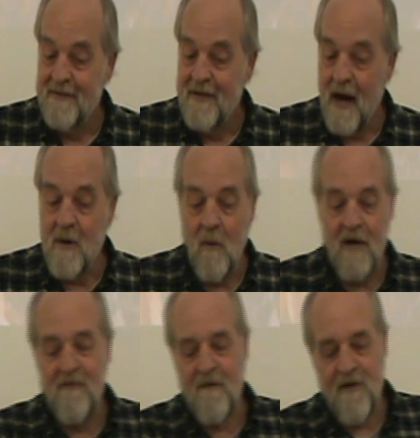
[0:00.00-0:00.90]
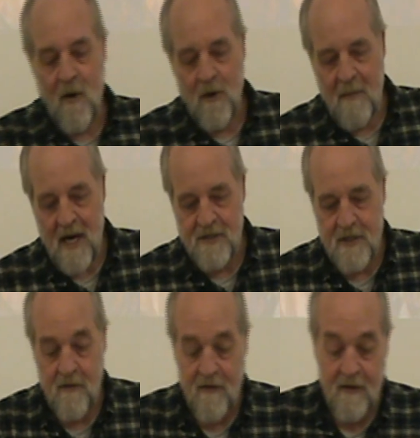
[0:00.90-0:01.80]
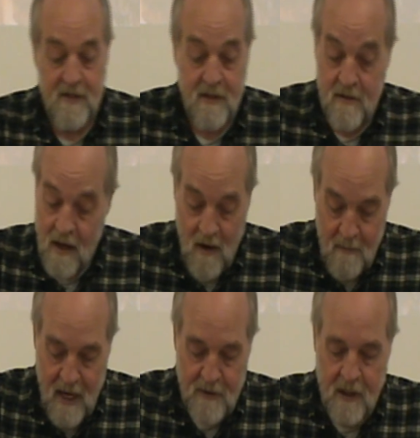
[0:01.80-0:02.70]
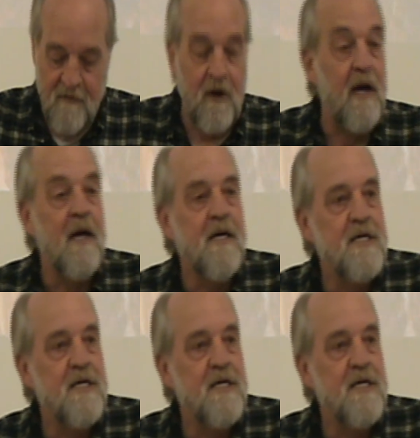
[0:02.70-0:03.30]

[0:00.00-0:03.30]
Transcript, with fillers: I mean, what if our phone or mail service or mail delivery